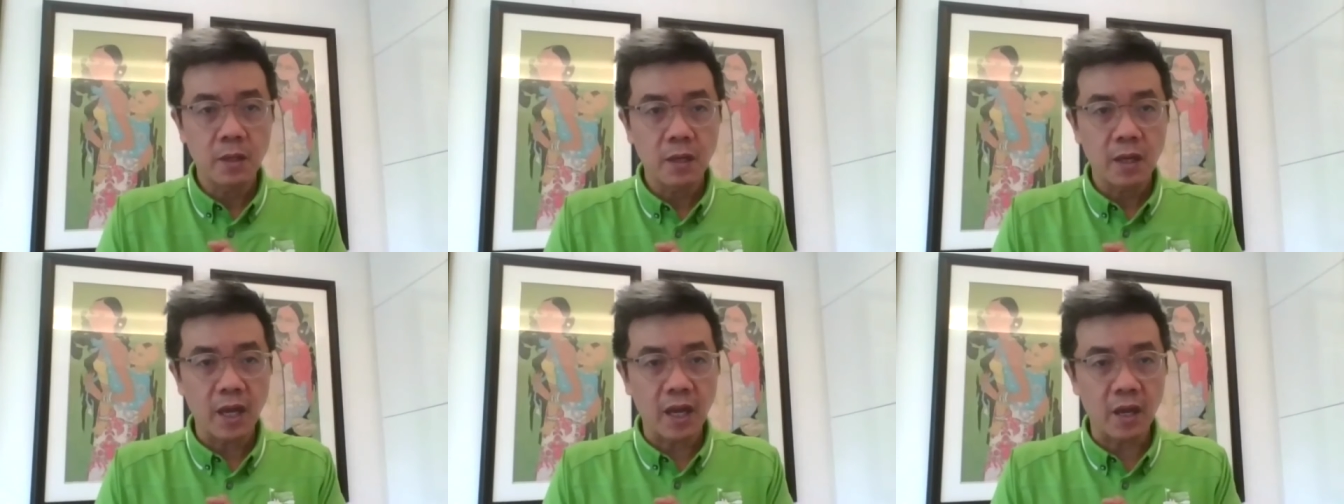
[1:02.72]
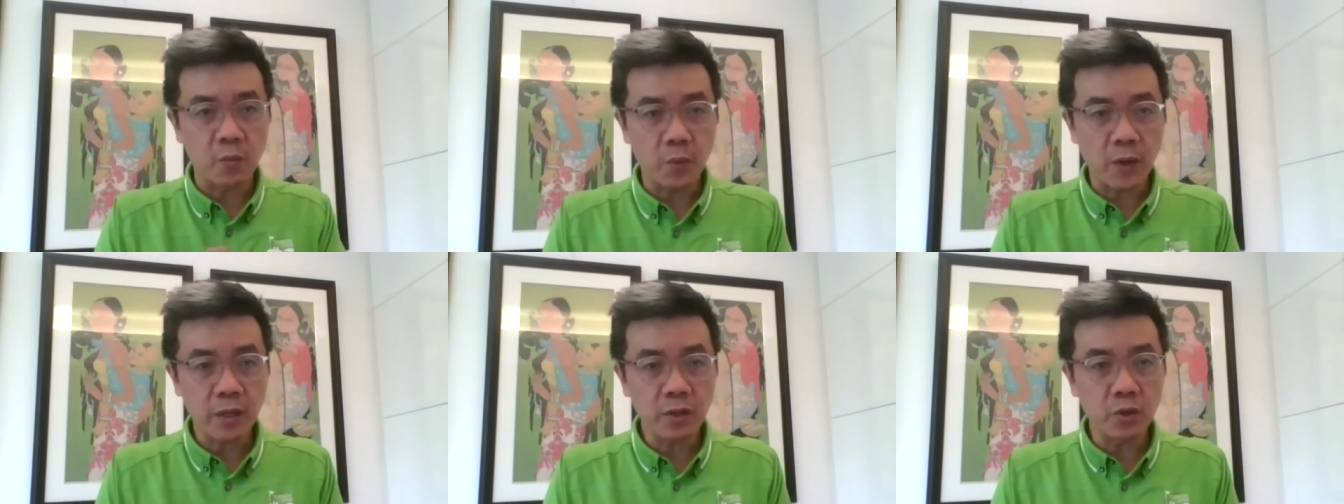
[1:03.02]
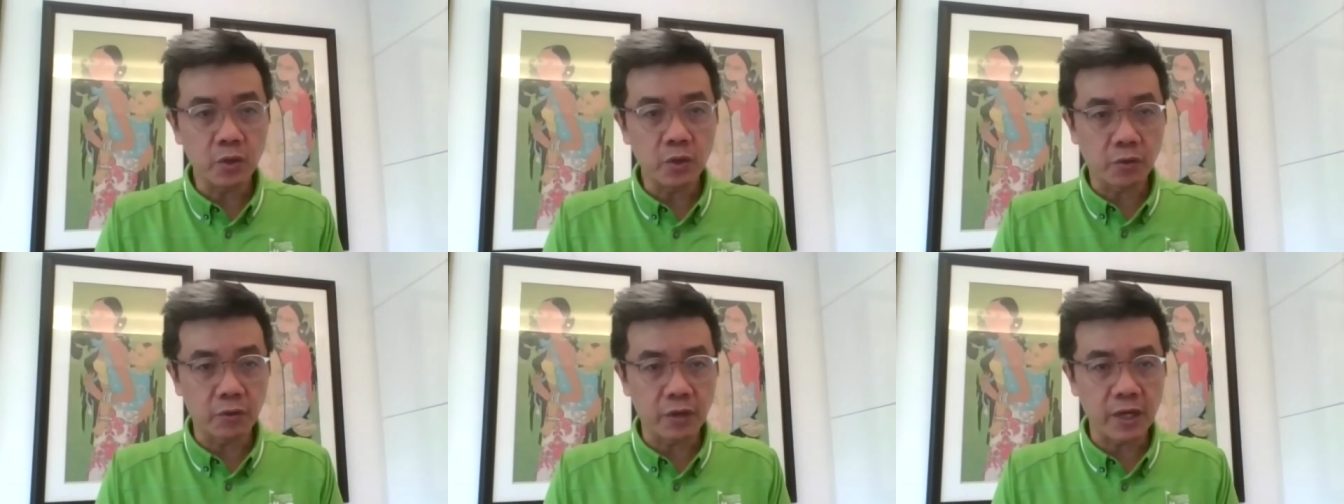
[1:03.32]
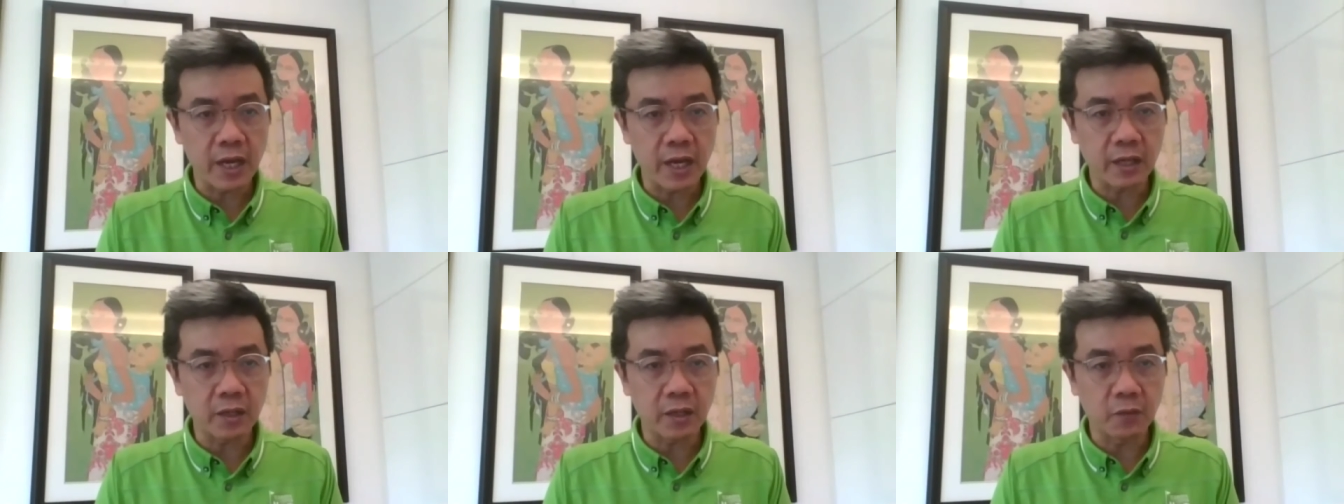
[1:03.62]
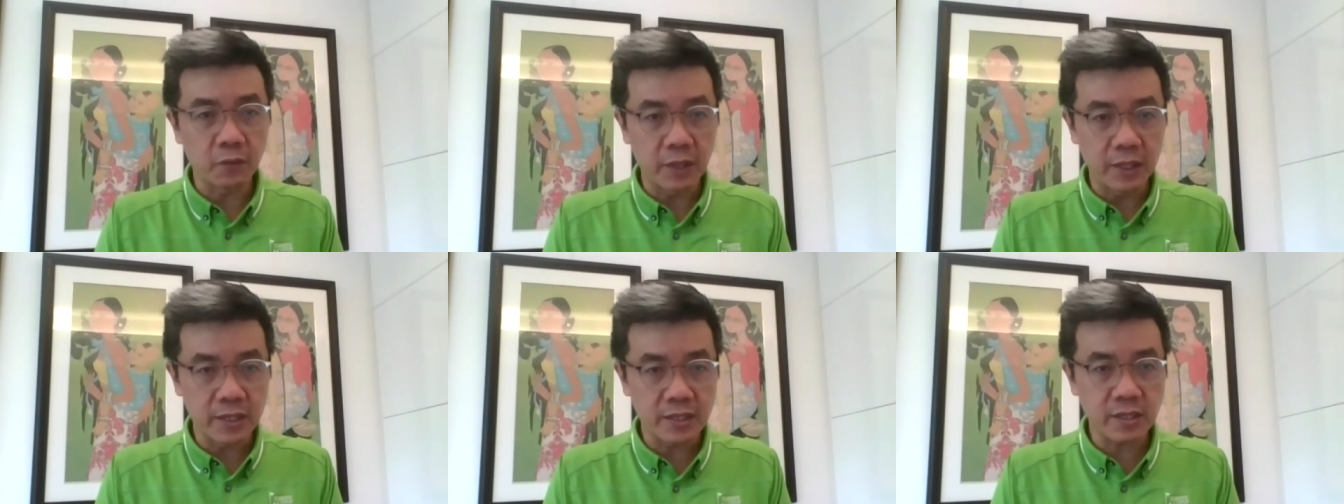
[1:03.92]
and when you create a
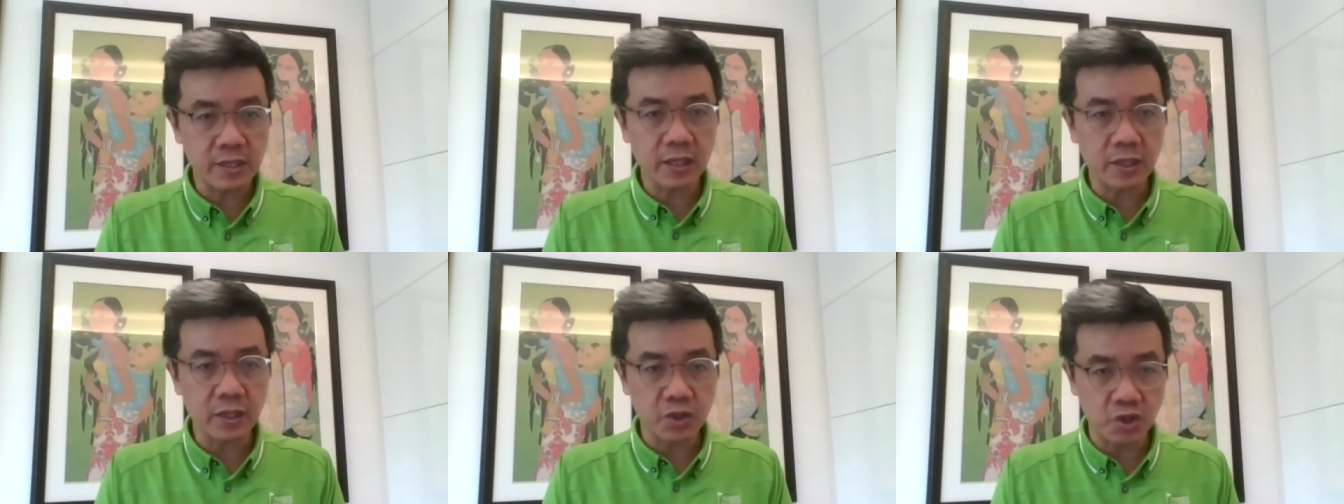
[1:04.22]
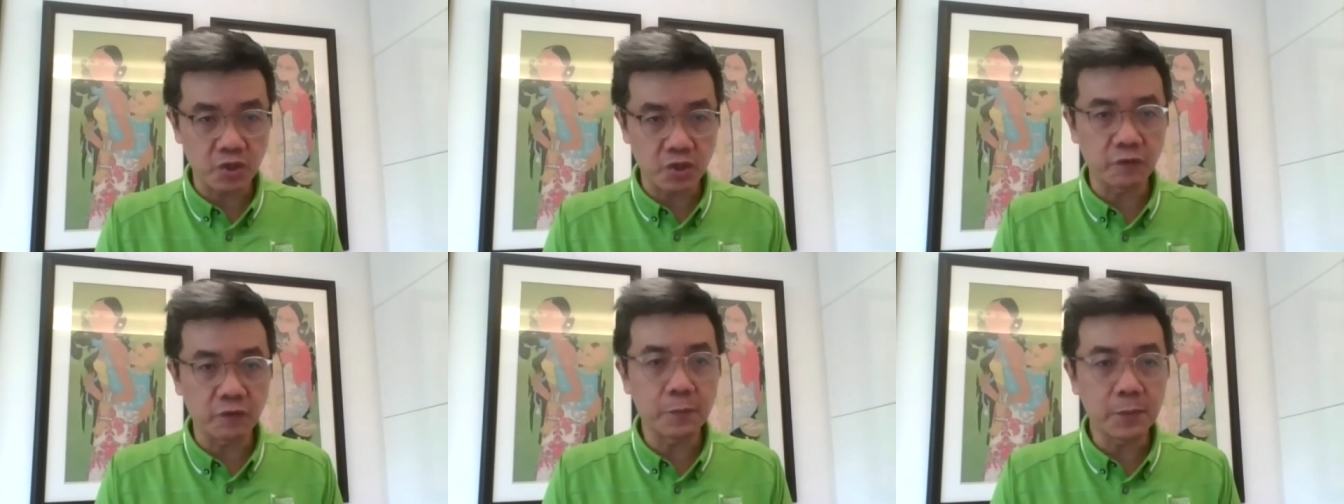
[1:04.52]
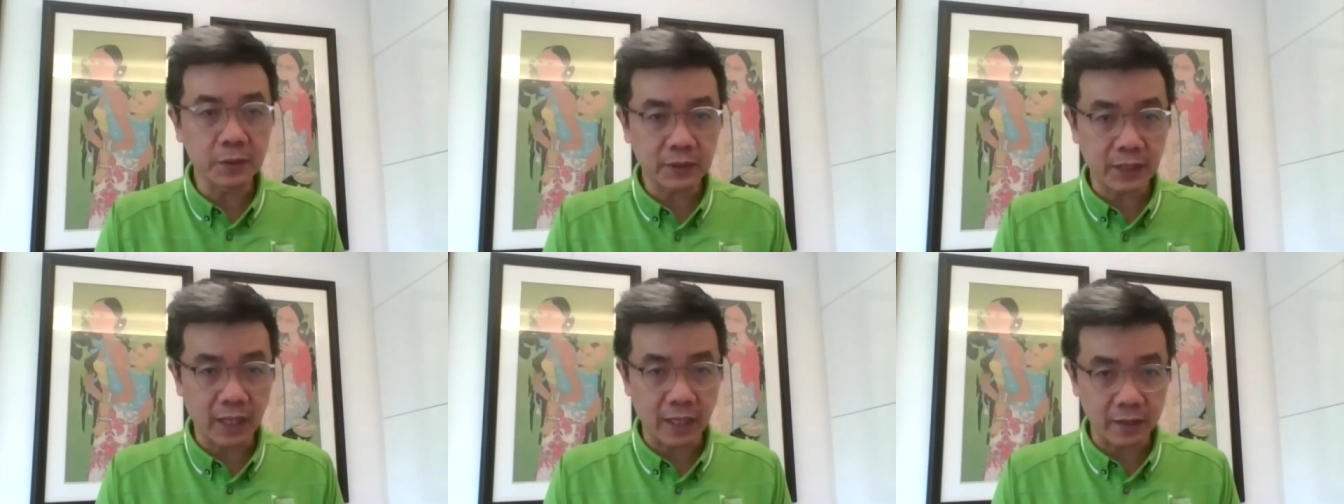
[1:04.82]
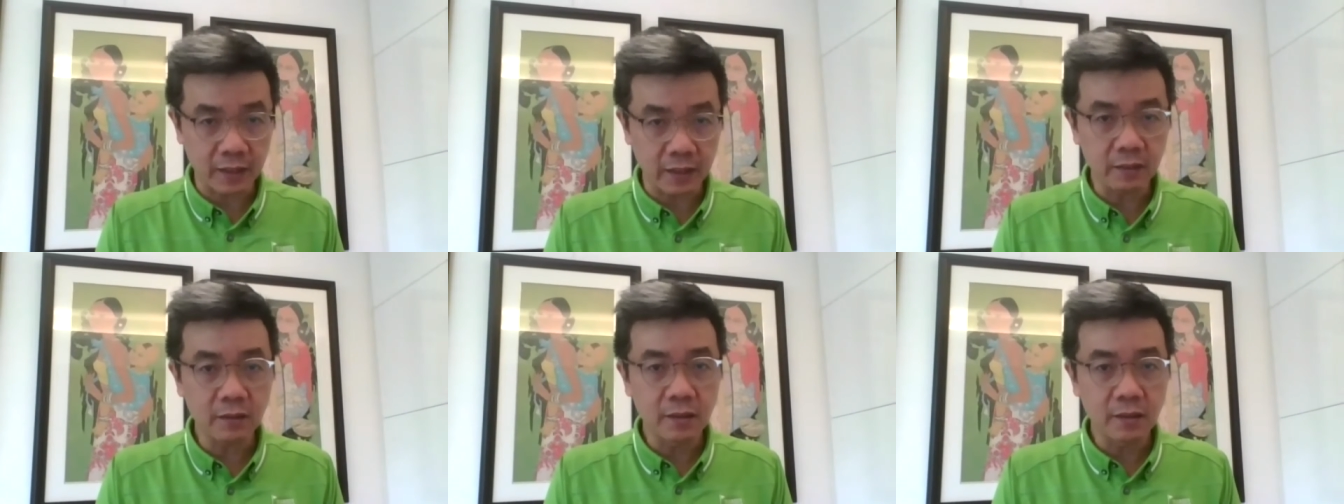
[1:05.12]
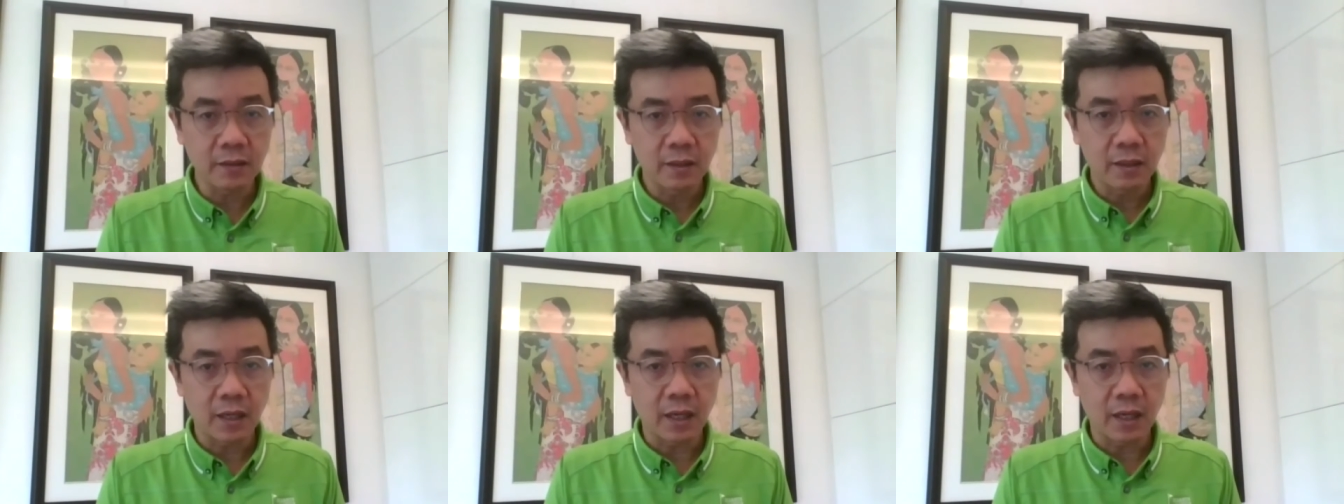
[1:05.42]
realistic, achievable target,
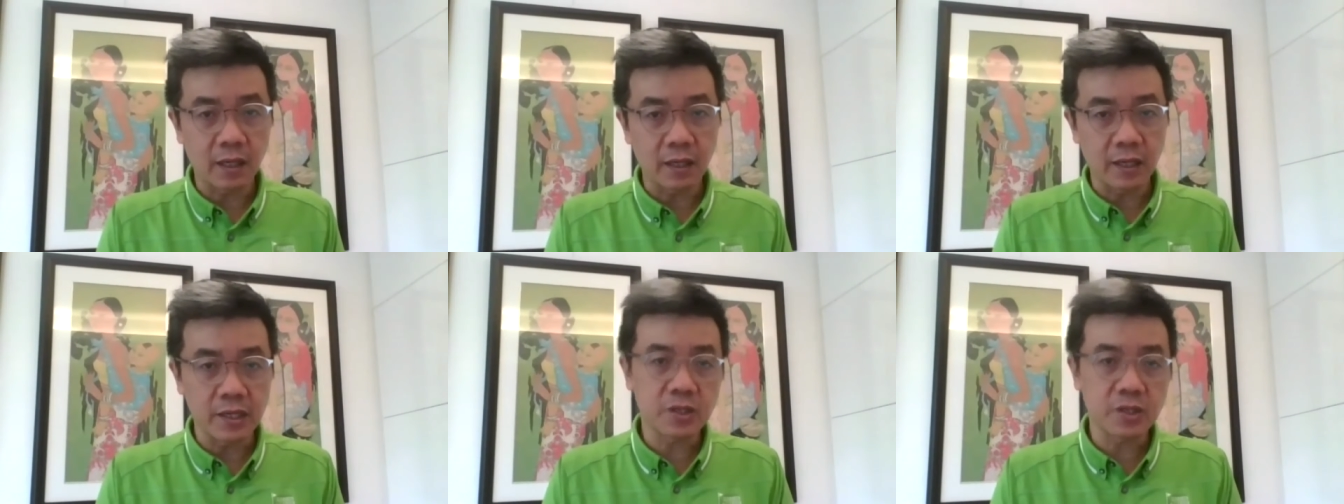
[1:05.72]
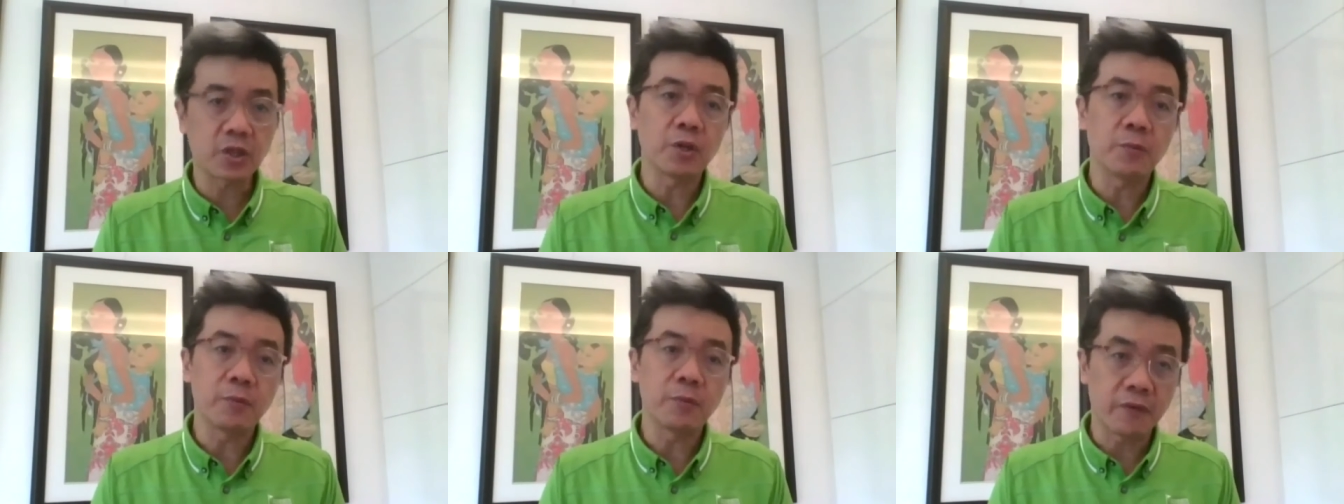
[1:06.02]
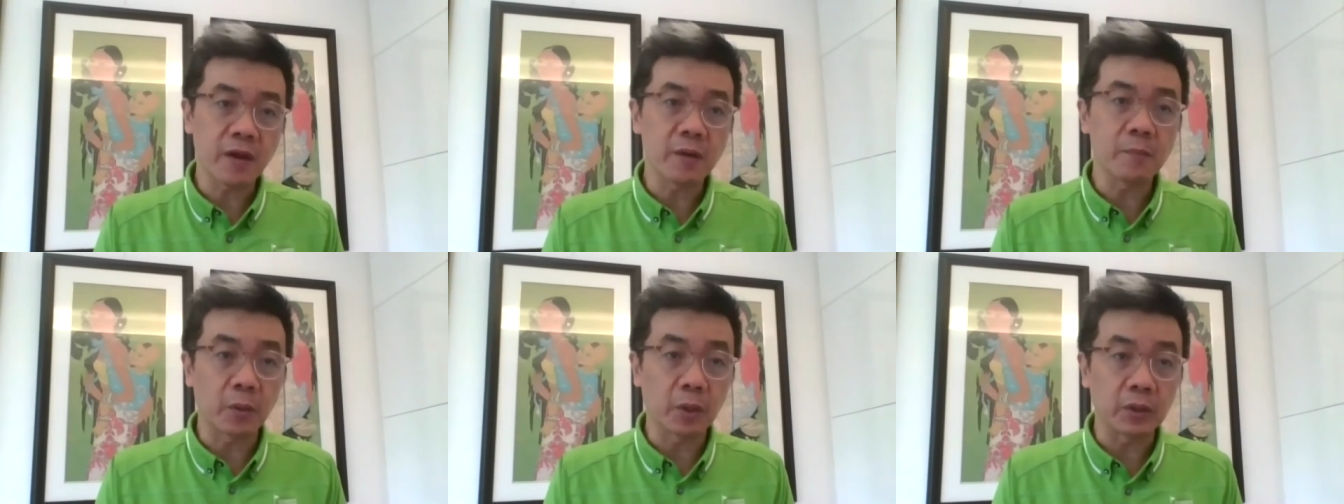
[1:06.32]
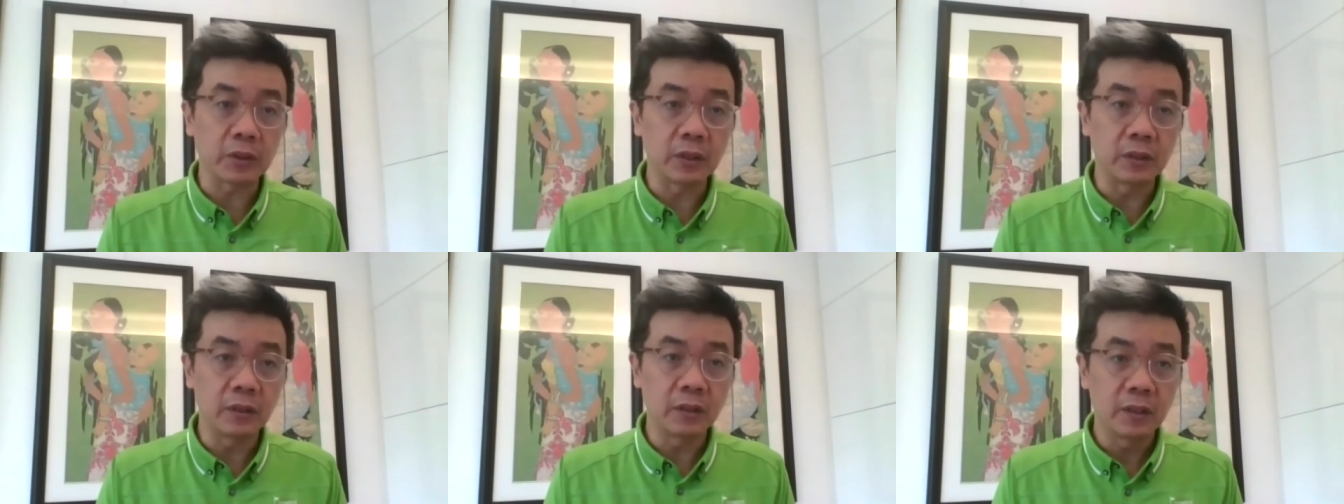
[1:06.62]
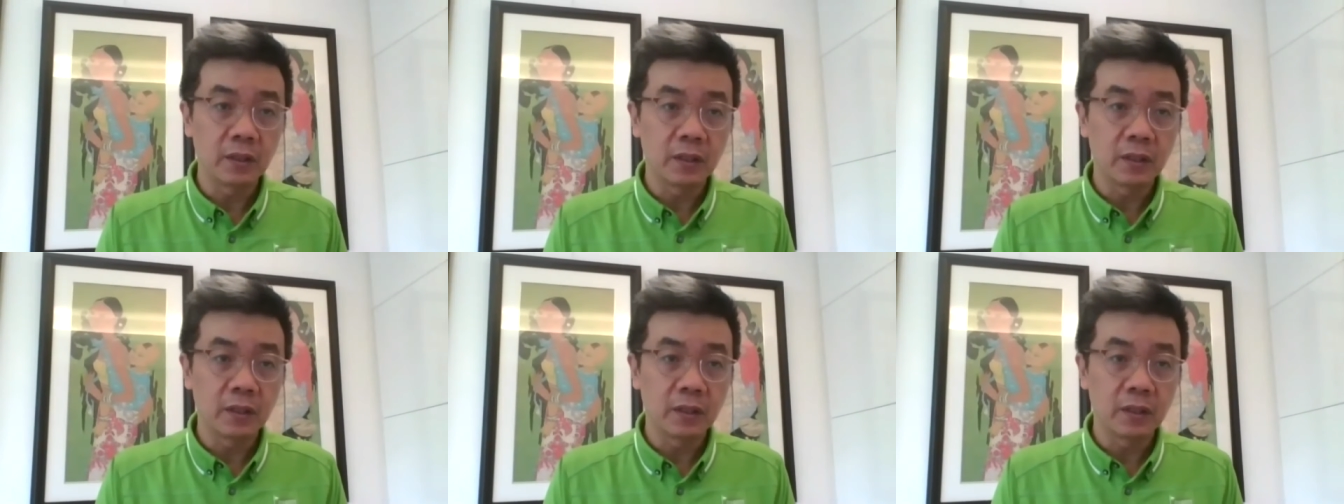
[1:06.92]
it's going to be very important.